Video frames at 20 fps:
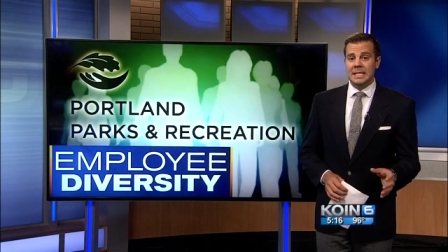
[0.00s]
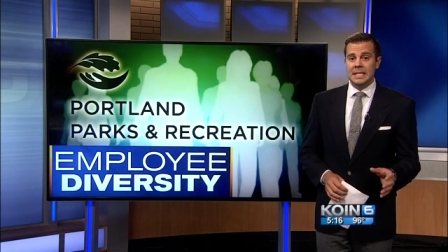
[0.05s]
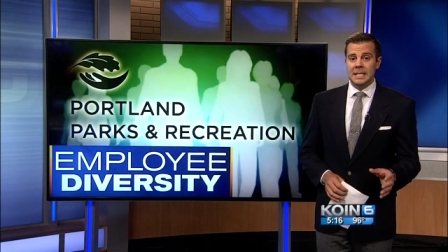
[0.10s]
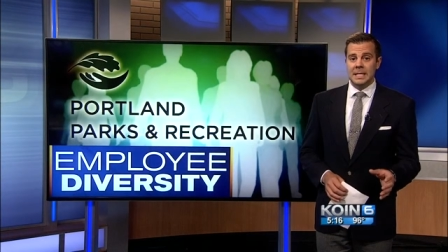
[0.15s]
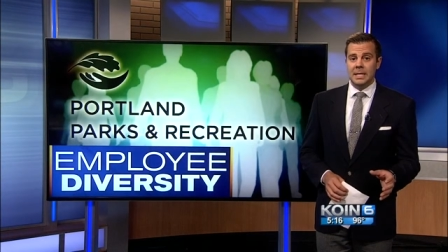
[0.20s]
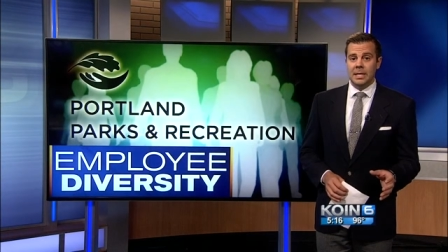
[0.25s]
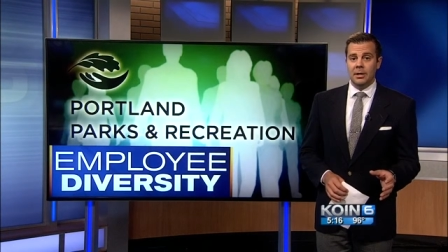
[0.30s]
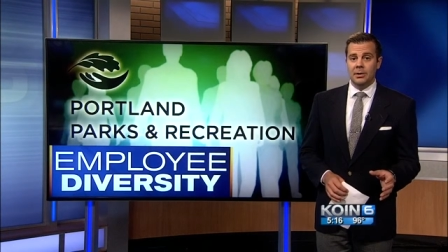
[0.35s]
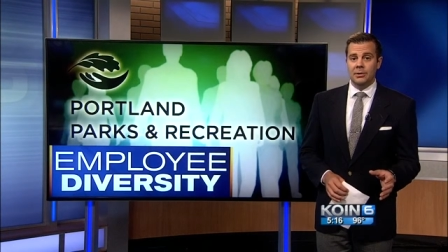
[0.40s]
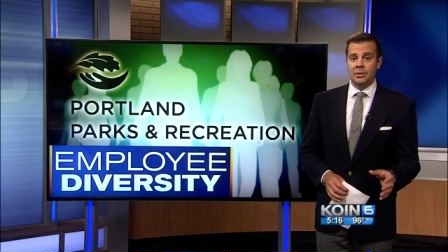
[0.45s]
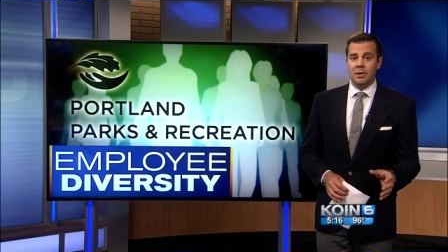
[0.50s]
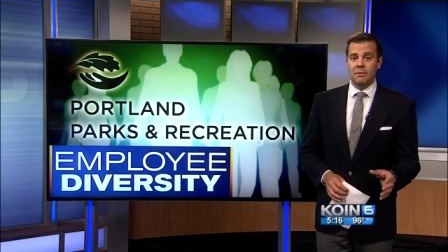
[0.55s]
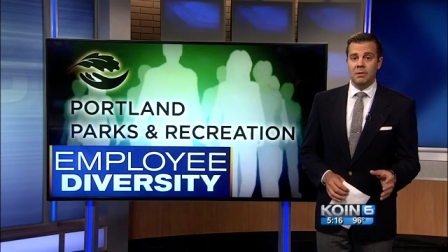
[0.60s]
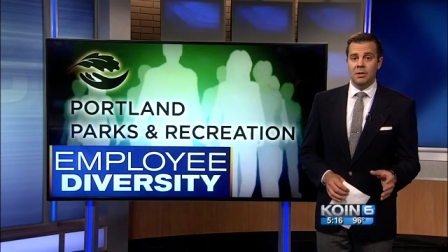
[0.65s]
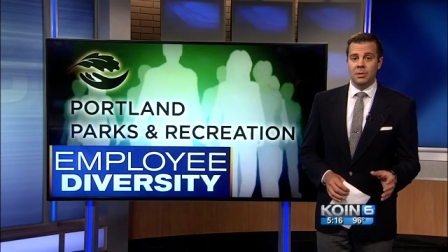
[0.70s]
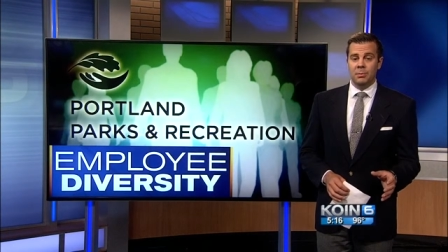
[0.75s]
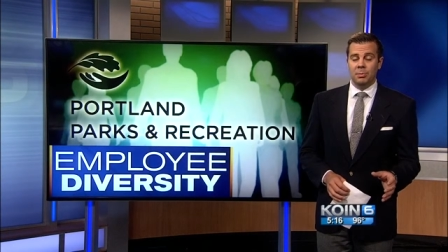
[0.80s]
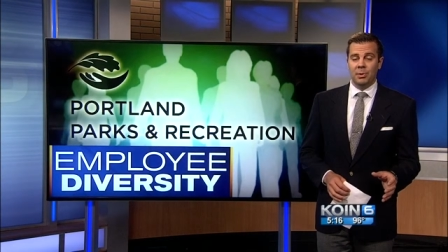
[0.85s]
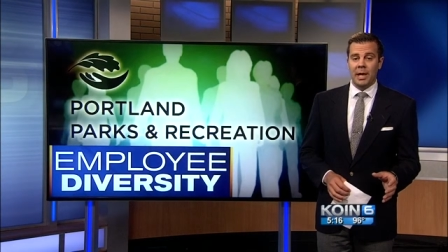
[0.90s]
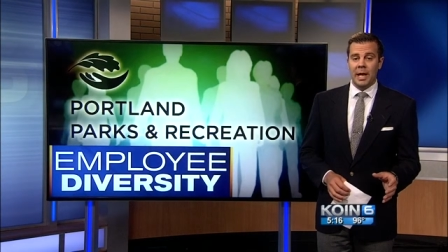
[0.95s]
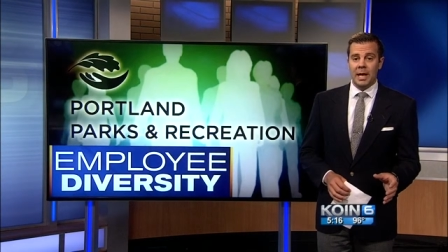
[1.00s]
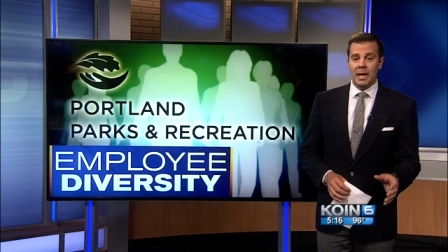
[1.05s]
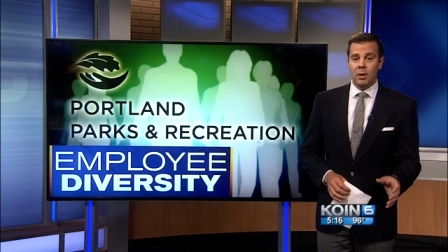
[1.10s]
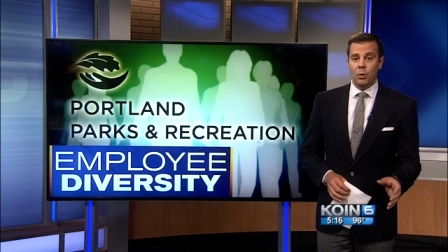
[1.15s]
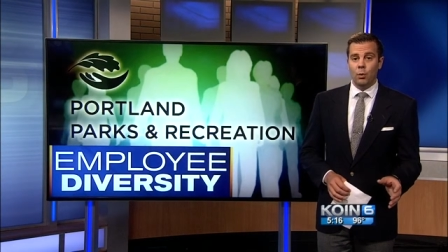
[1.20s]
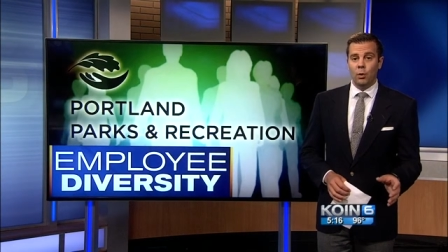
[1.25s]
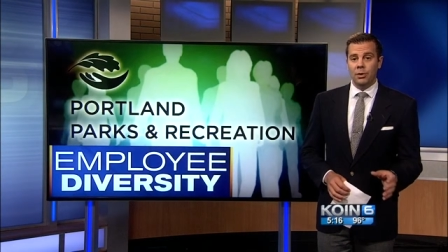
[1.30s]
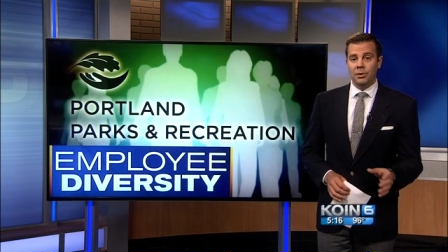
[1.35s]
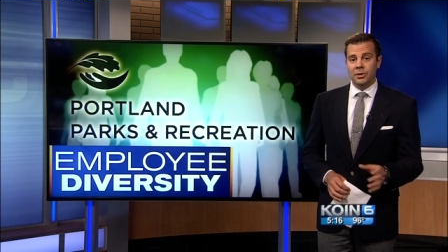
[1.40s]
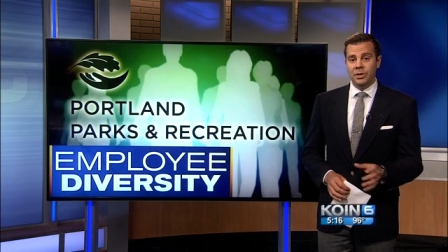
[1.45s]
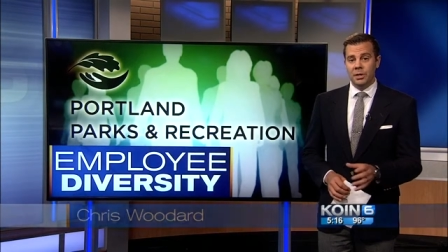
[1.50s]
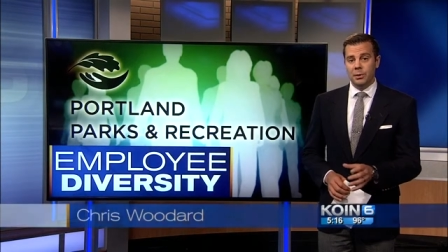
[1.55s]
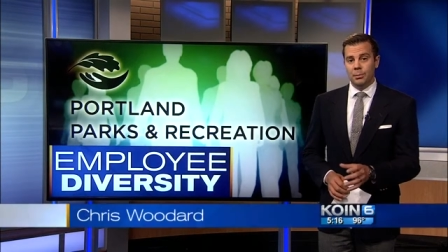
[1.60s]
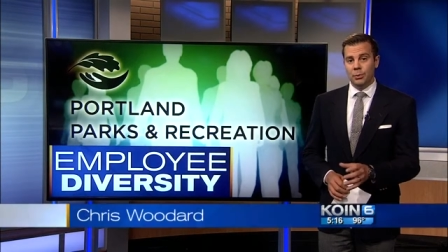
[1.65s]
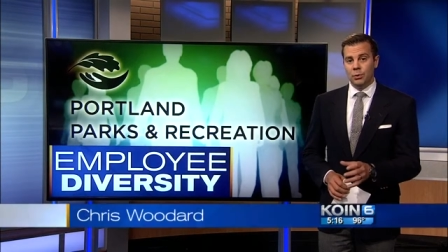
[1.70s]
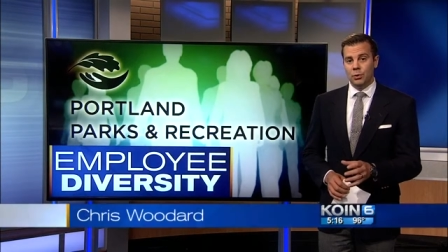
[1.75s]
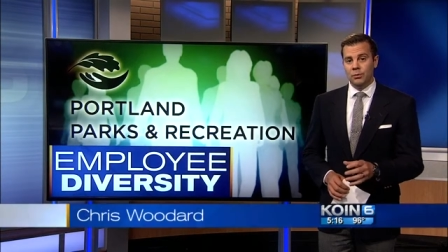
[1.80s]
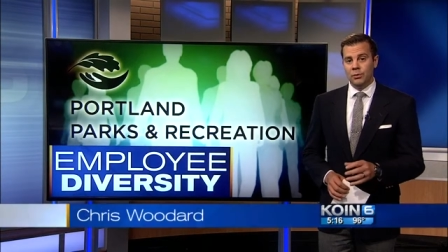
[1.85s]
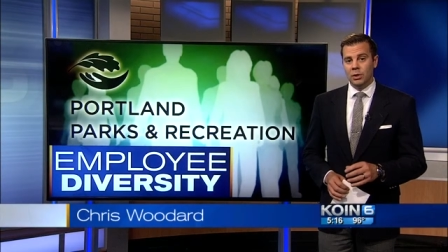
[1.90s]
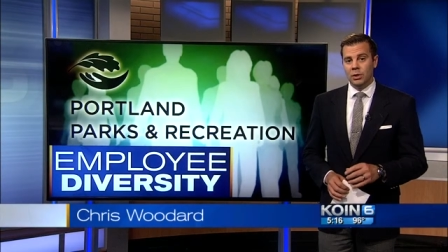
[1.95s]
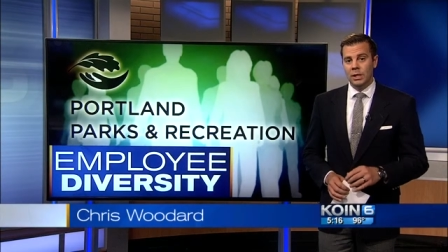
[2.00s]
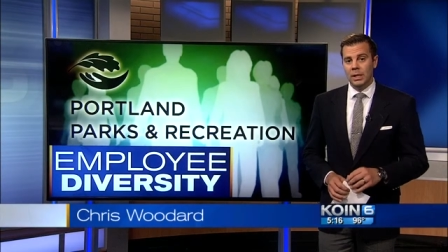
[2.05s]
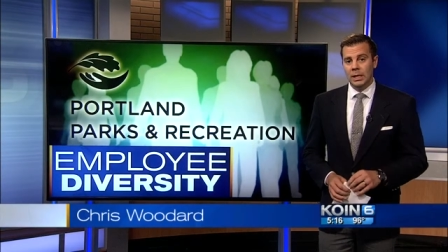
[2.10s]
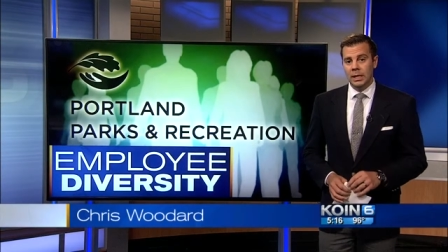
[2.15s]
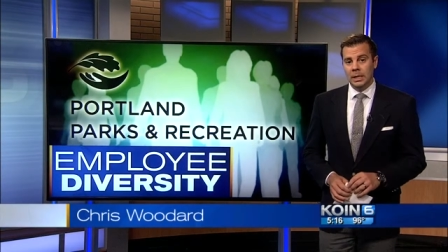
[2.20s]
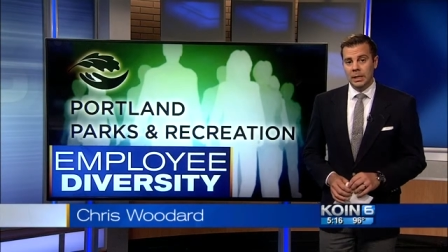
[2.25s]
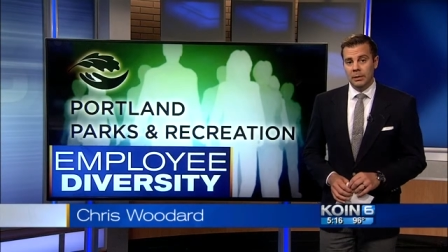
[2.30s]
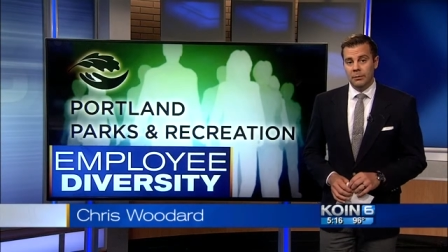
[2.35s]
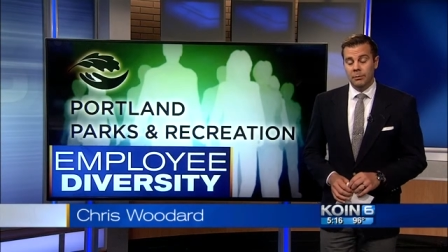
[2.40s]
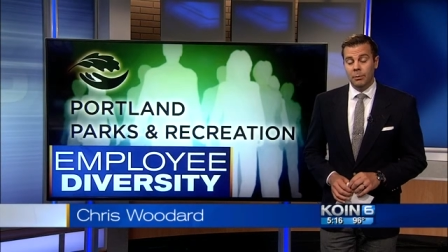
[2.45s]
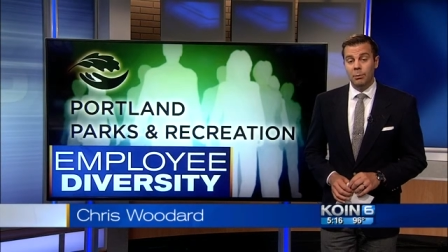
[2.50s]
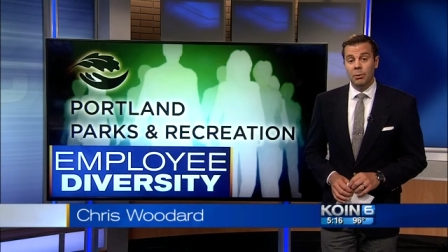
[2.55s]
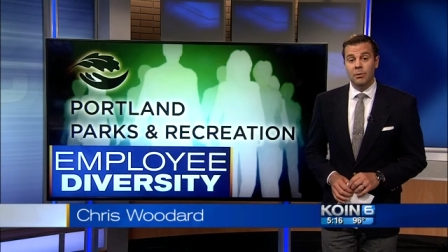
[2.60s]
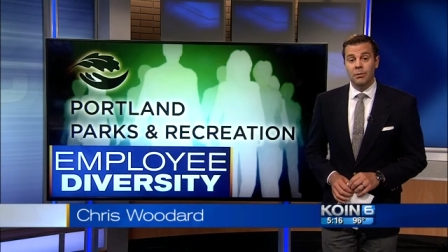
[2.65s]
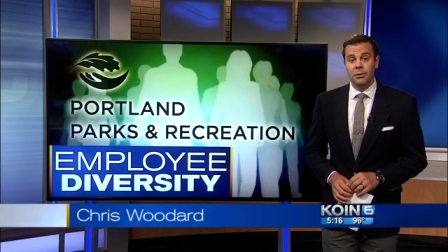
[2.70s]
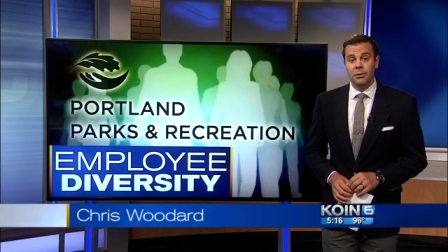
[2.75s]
details of this plan, it will need approval from the